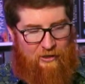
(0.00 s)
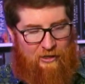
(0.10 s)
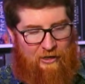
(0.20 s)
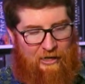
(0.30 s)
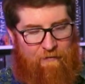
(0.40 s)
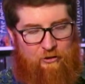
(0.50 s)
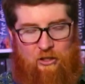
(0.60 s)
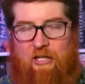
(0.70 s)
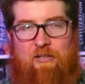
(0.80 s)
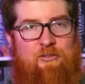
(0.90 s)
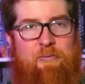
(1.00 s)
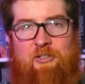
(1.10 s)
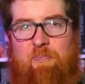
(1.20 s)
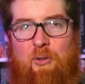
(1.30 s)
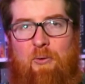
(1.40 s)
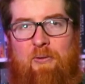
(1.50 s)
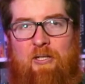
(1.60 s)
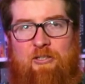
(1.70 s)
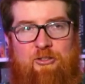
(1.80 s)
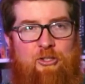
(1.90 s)
have a lot to
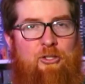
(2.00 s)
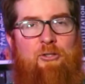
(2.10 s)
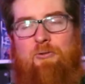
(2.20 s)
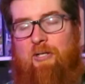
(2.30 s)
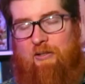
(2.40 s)
explore and to do,